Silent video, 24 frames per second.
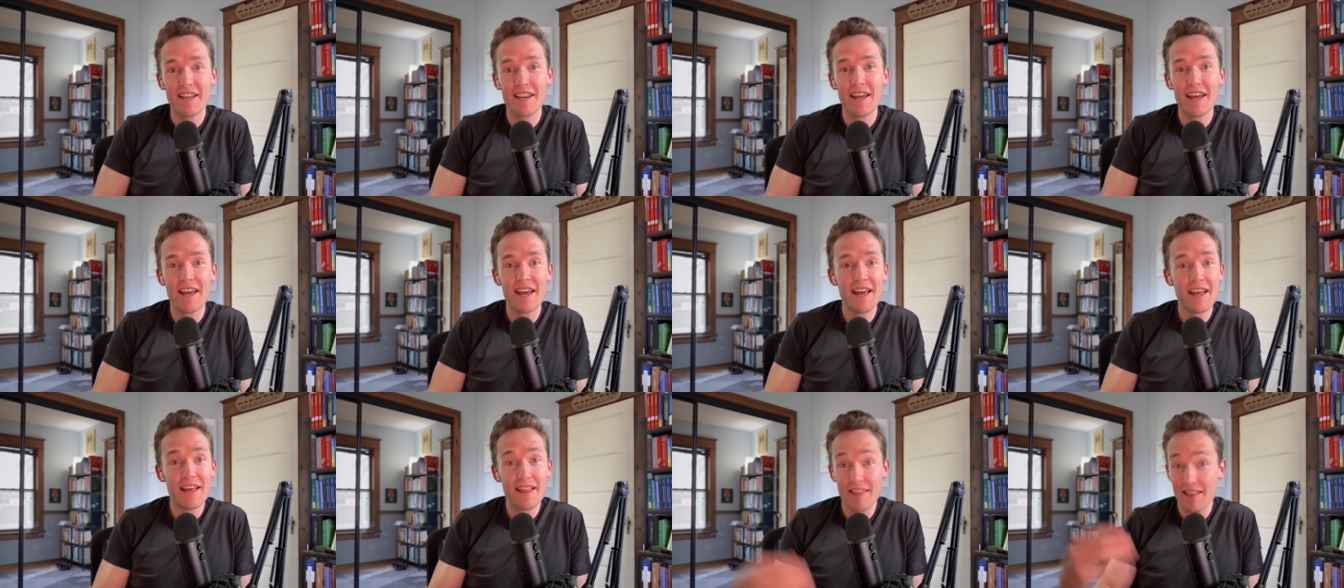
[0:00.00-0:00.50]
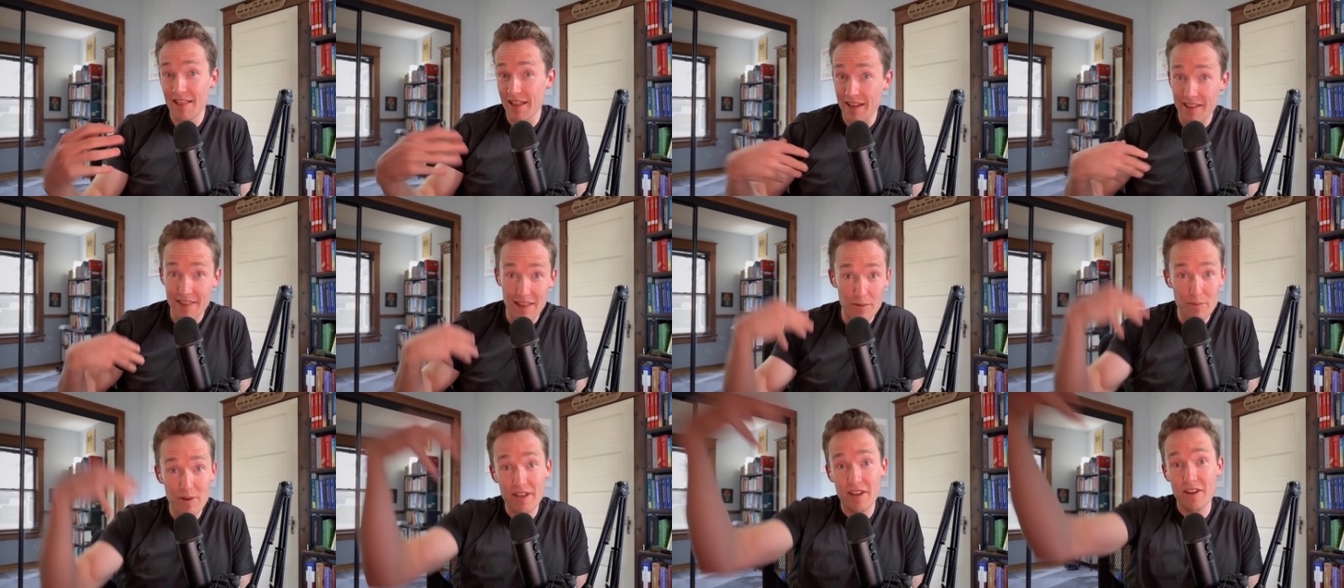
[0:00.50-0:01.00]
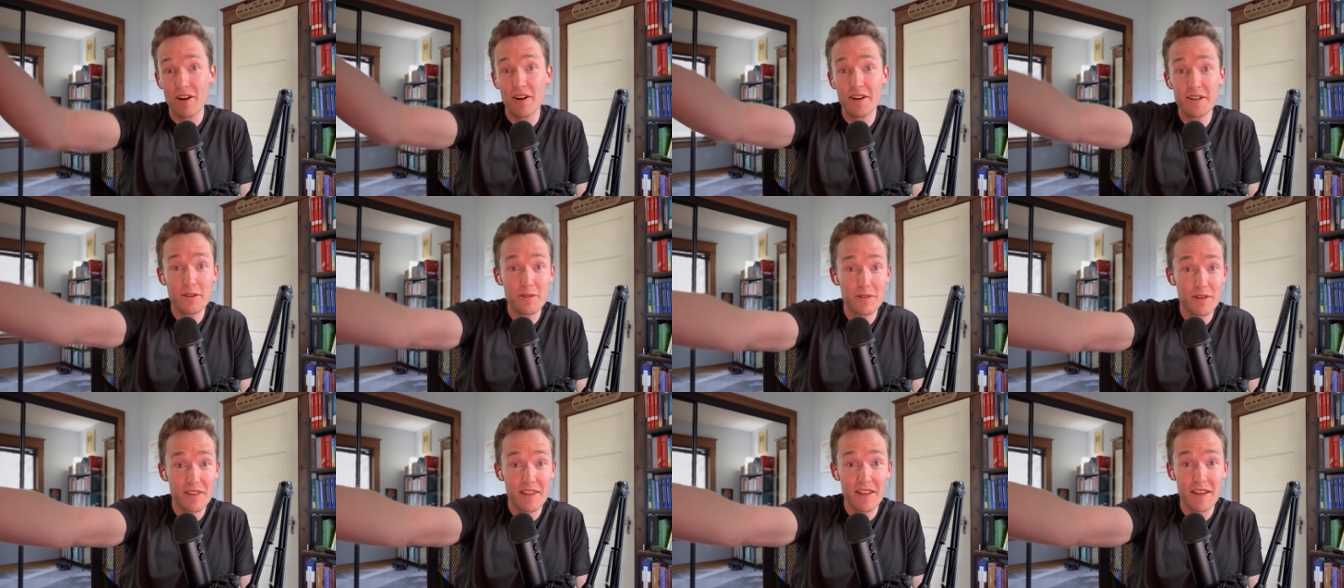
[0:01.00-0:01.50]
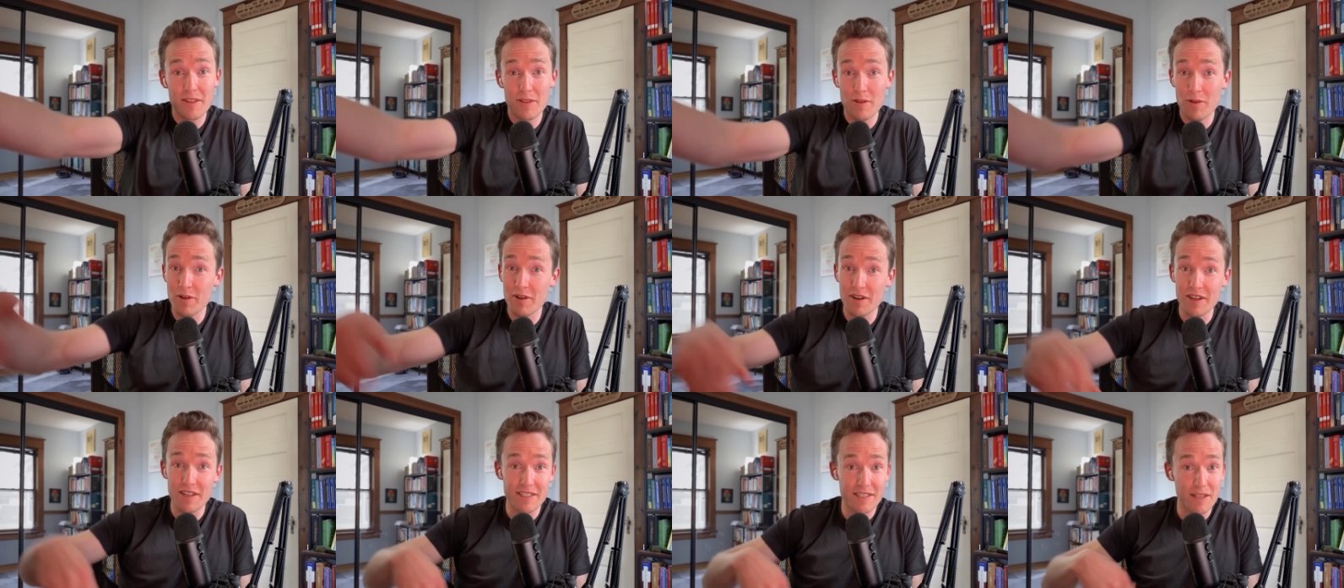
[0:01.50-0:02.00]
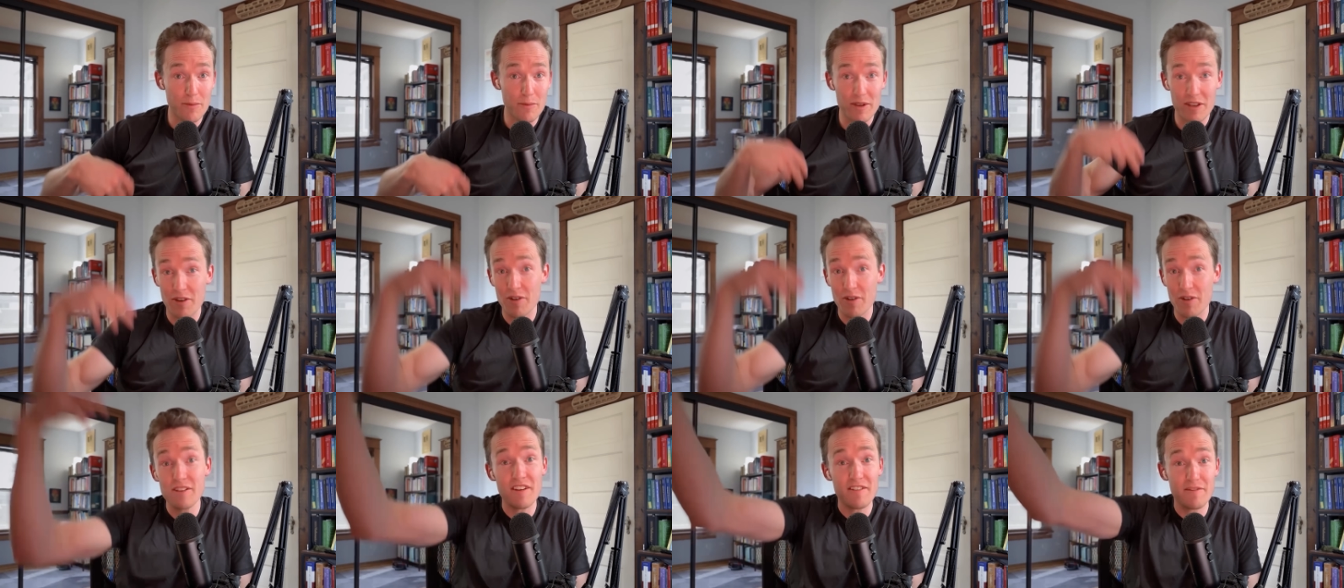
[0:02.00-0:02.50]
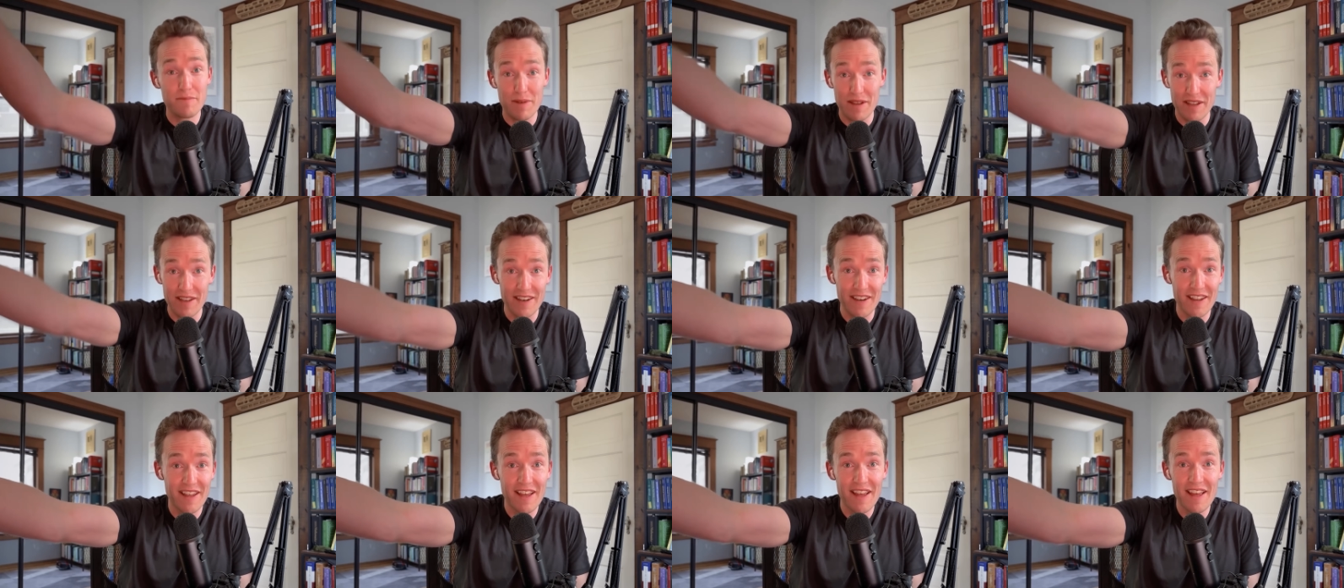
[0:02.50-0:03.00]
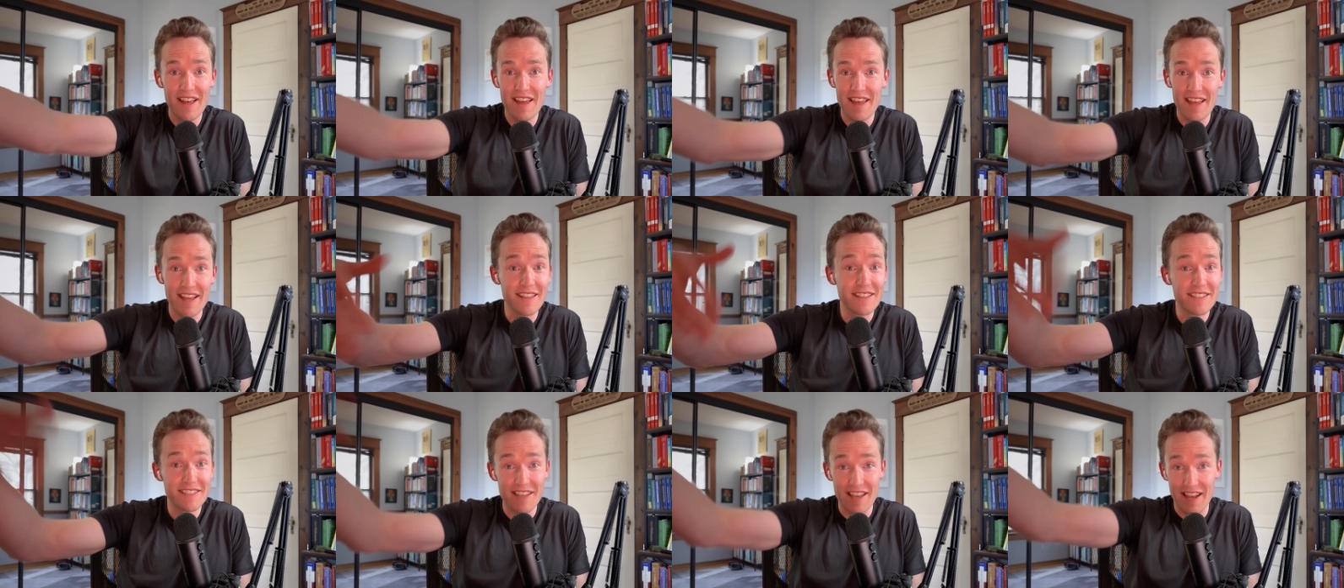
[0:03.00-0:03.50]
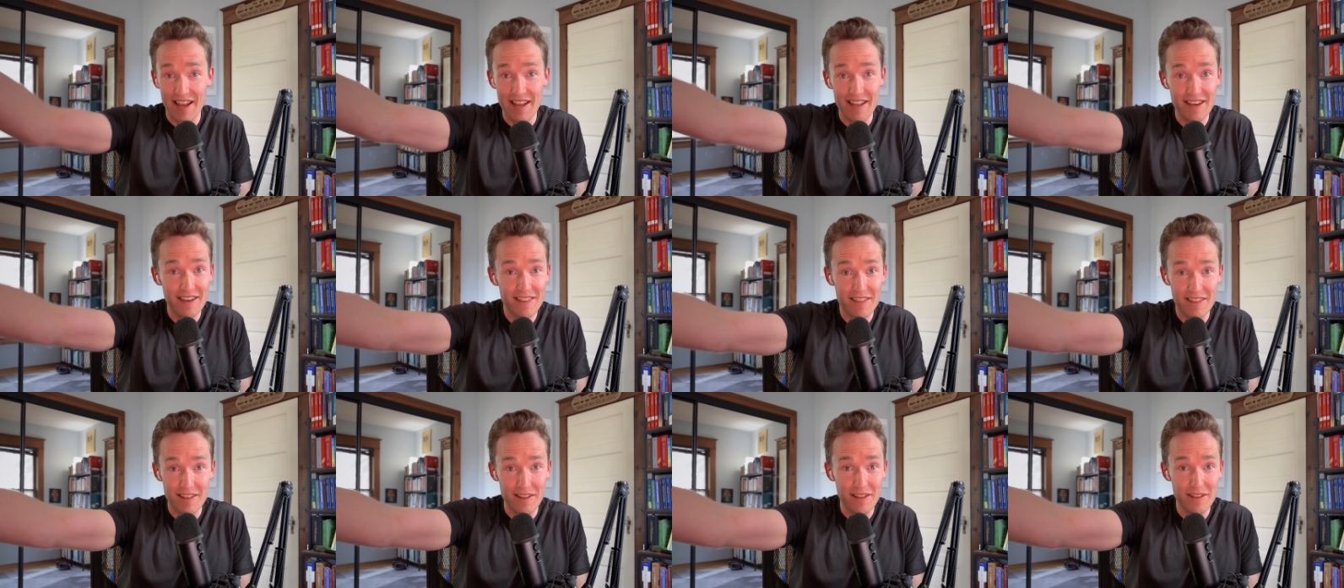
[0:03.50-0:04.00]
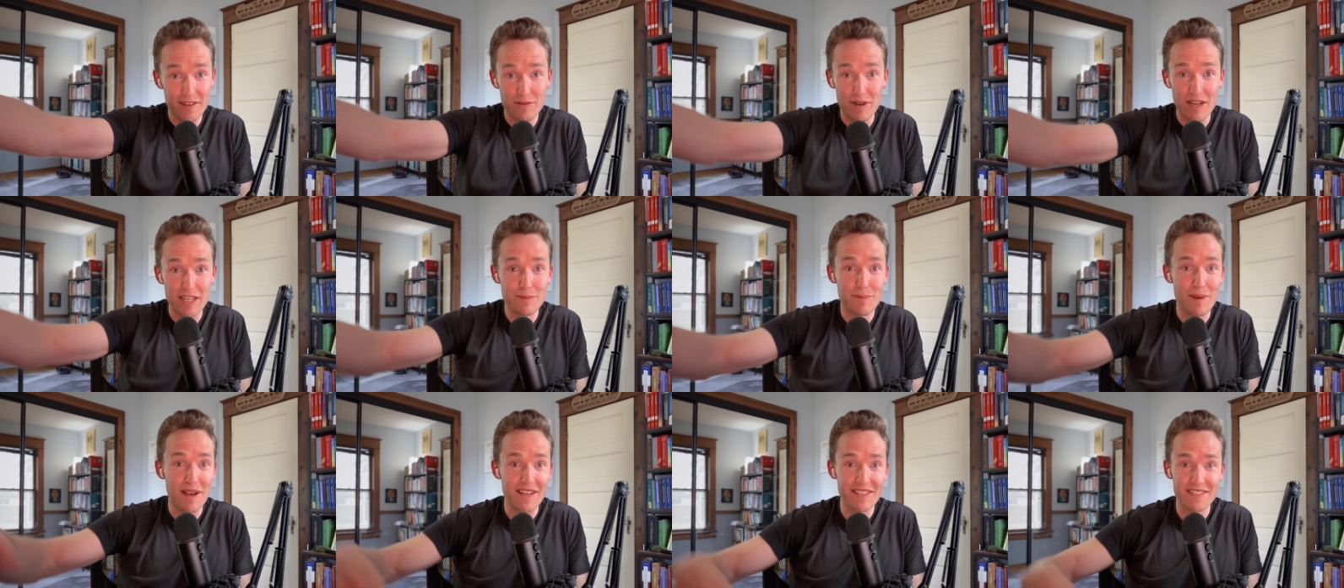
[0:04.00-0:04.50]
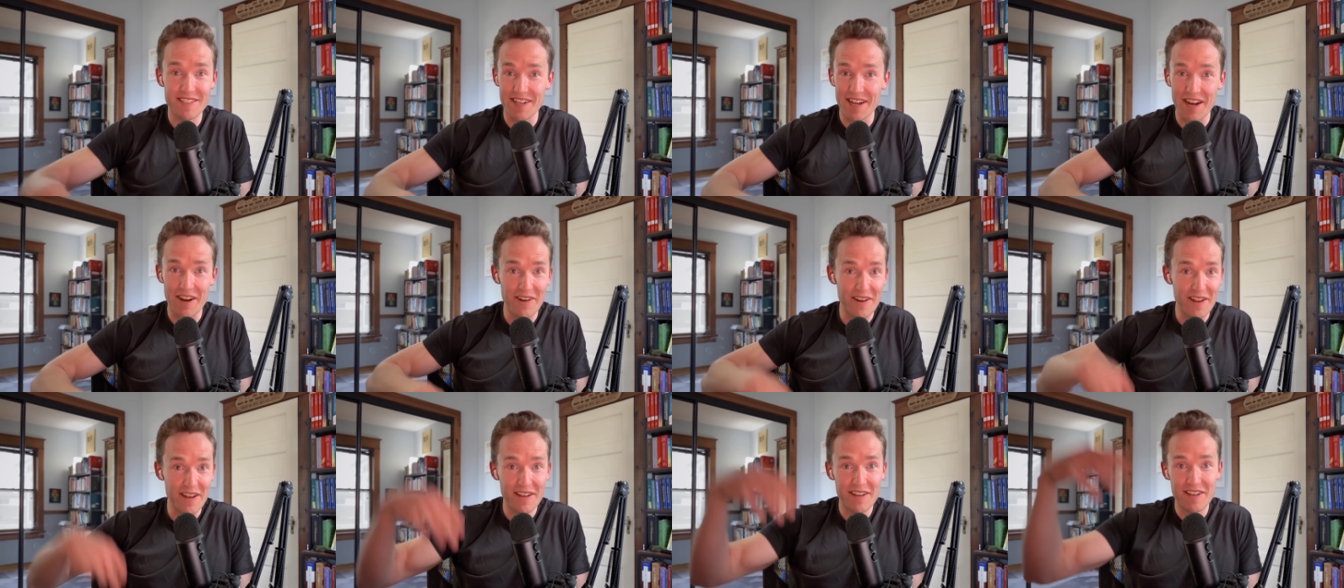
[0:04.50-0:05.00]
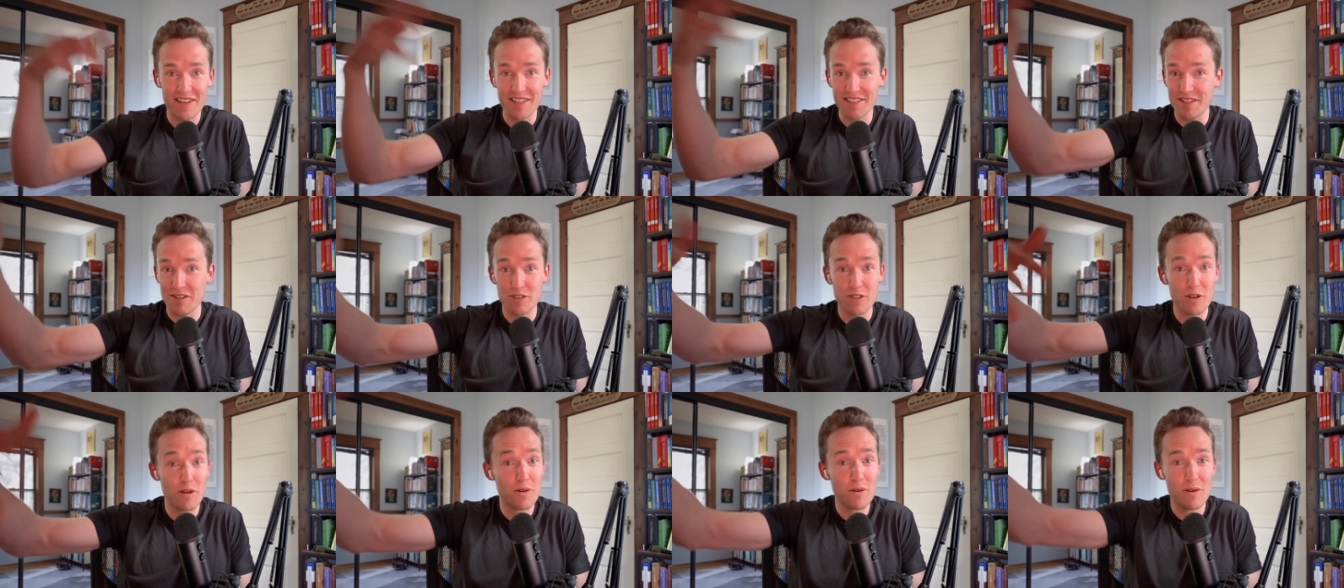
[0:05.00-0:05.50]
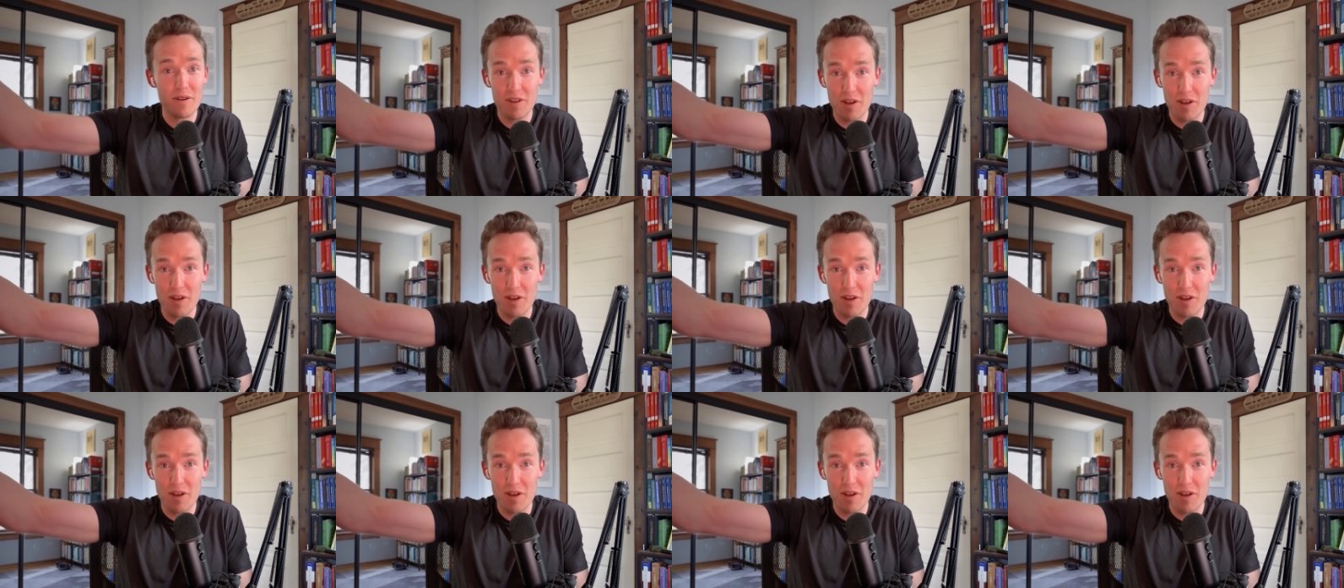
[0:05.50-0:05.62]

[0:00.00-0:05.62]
And like then we can argue to the authorities that we couldn't have been inside the trespassing area because there's no